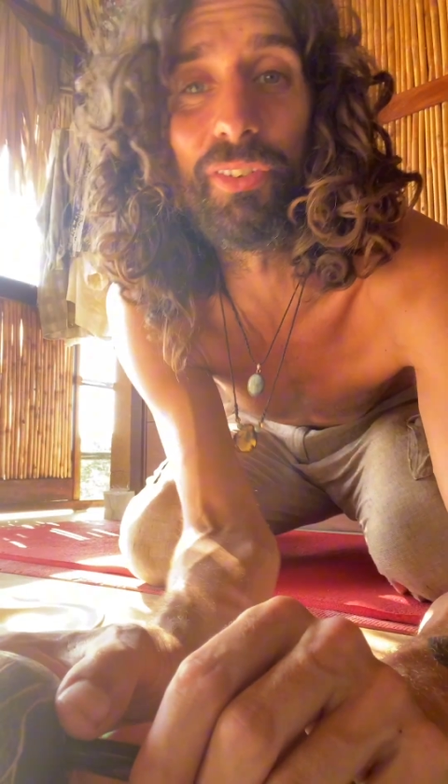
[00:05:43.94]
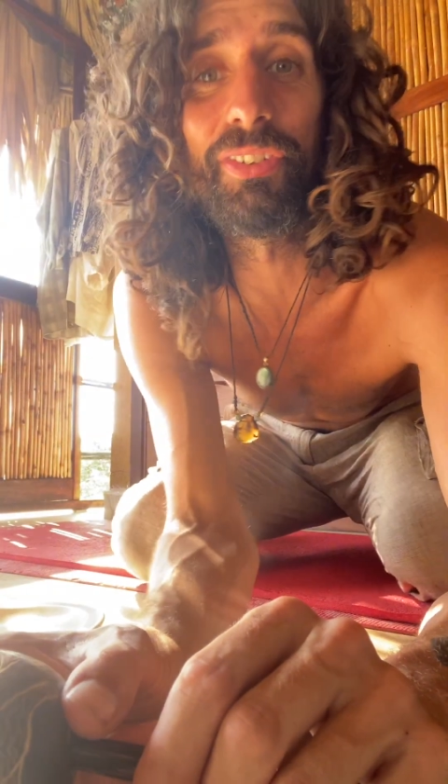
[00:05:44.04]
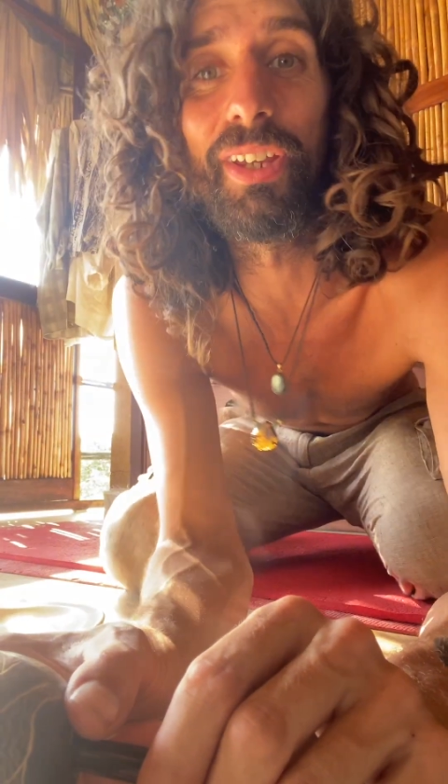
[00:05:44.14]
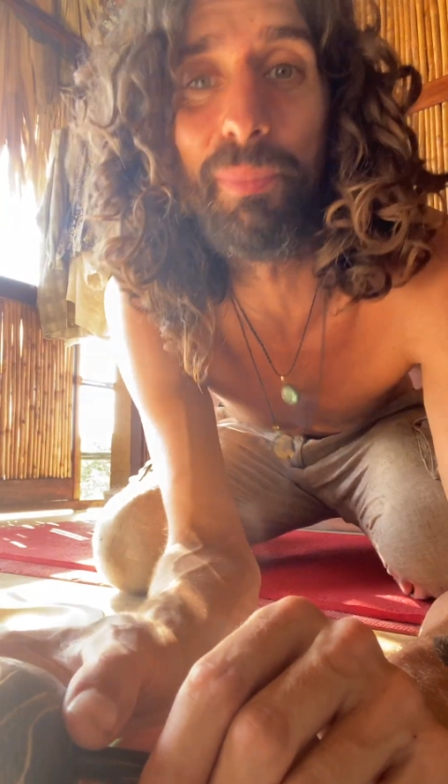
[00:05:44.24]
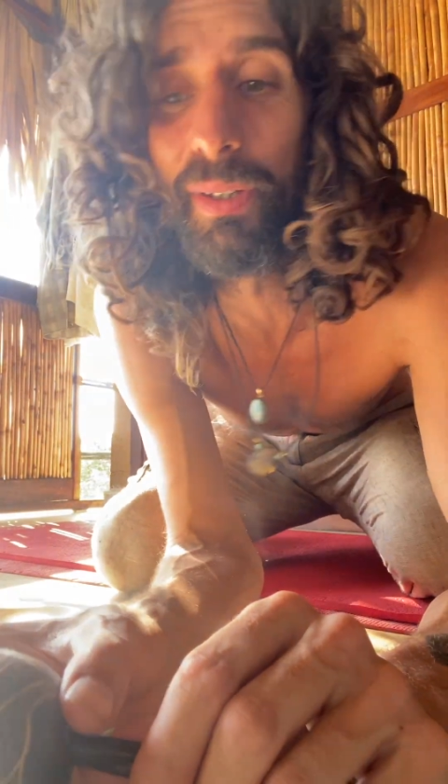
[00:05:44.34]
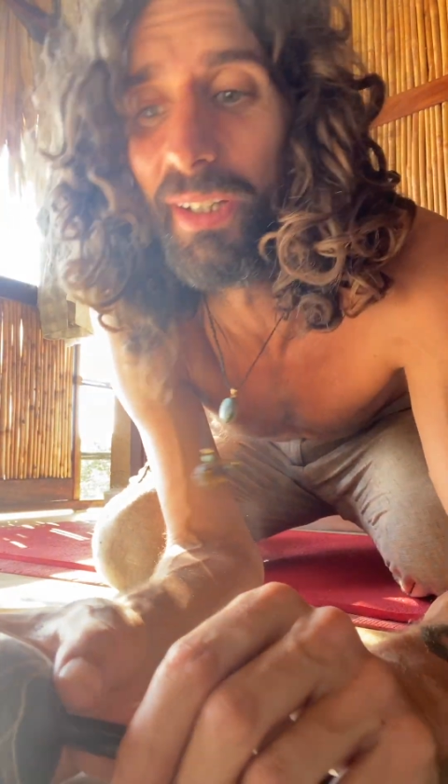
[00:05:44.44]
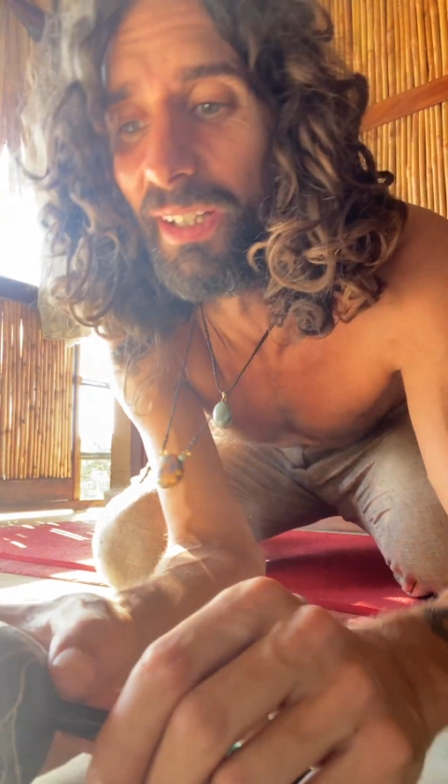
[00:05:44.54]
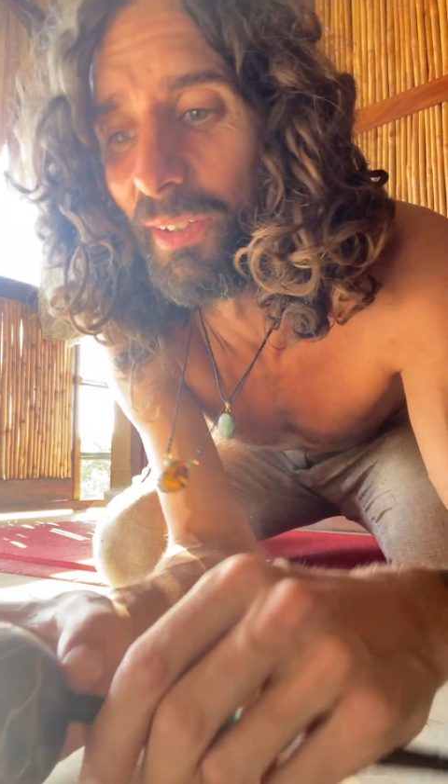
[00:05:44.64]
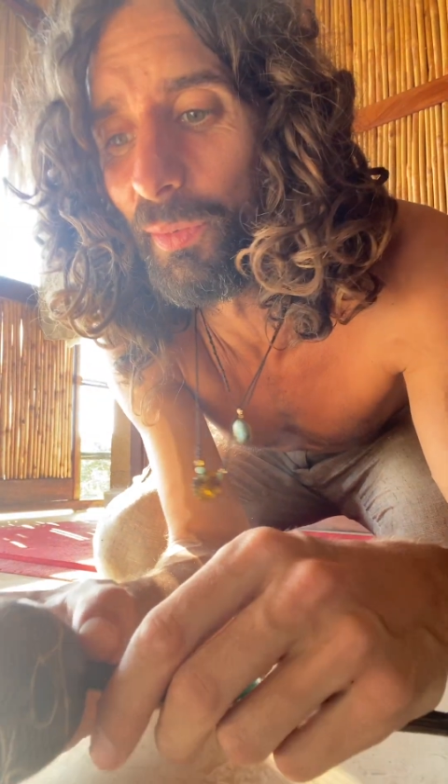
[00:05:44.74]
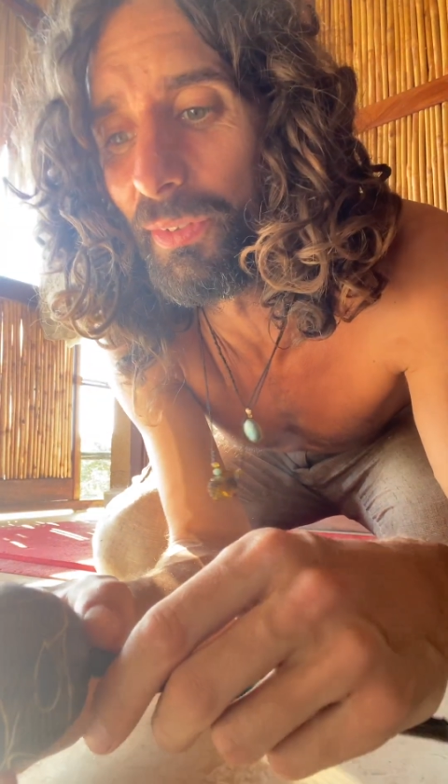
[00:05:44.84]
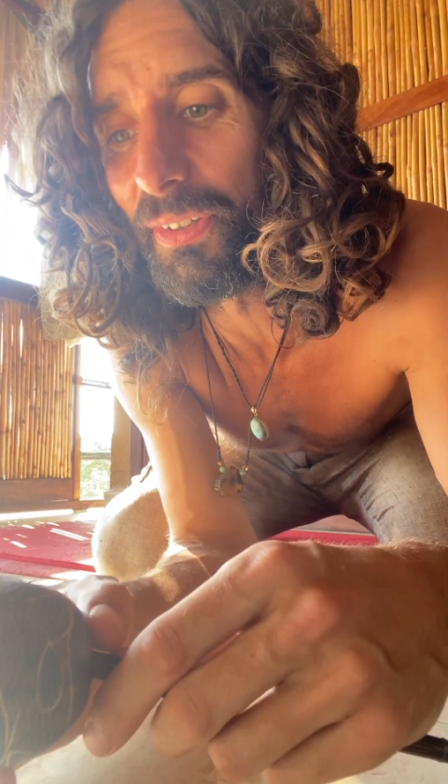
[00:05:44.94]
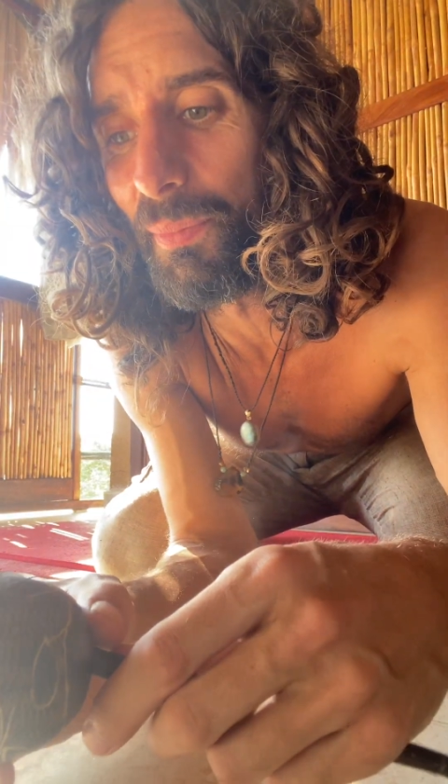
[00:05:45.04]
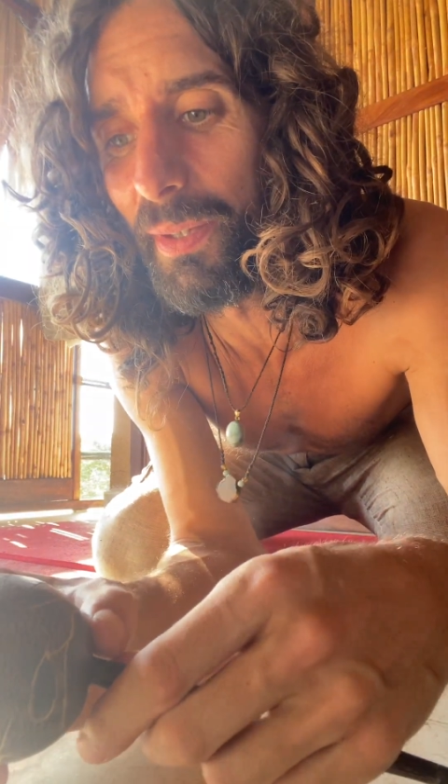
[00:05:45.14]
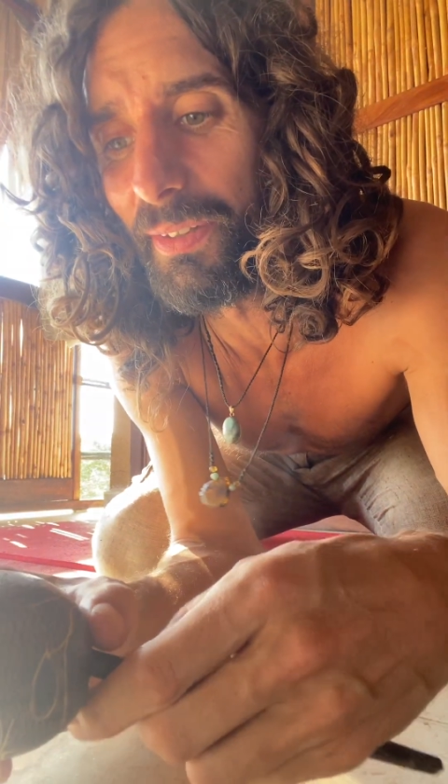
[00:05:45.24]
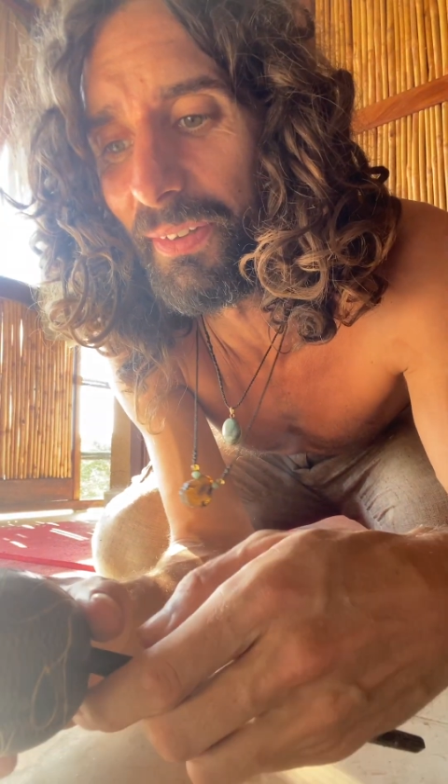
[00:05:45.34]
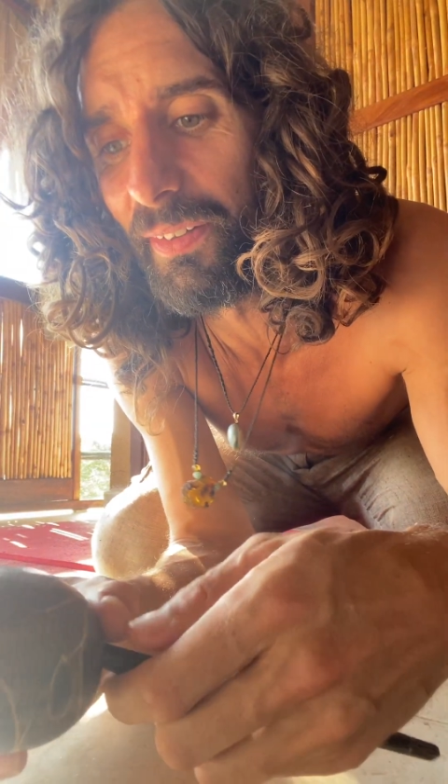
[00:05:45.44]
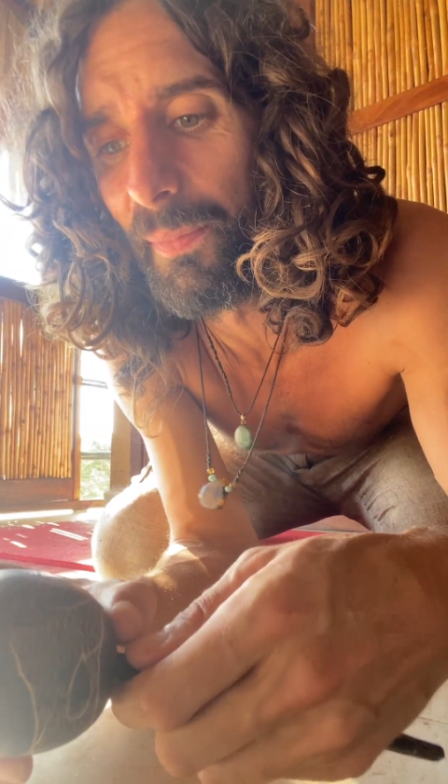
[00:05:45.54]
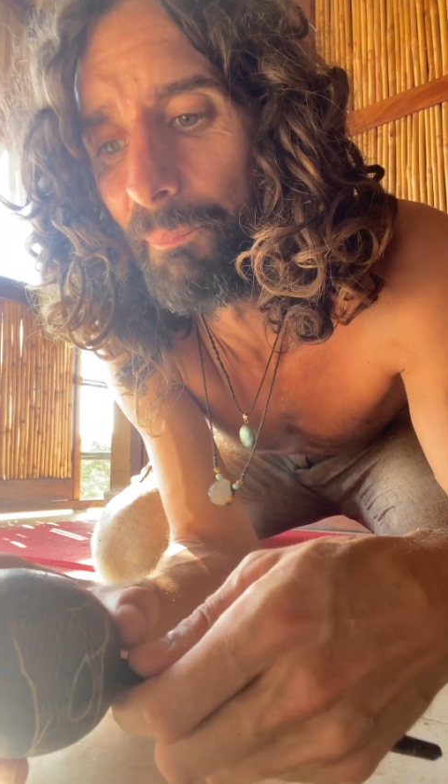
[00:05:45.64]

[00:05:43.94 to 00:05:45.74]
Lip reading: shape, which is amazing.